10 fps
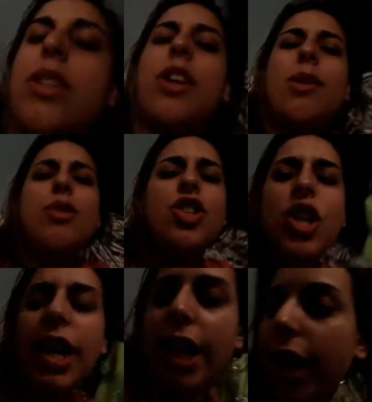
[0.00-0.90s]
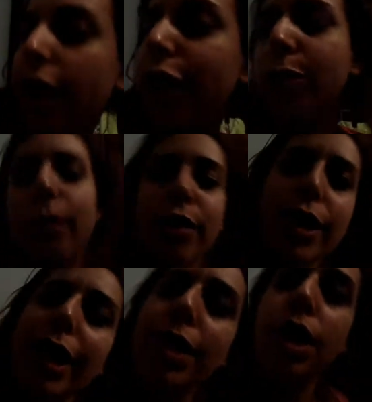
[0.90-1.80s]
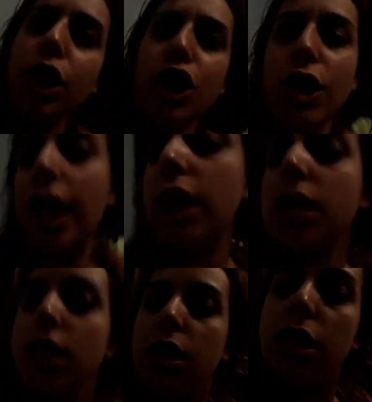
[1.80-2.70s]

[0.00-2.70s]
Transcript: Sorry, I'm just trying to get comfortable so I can talk to you guys.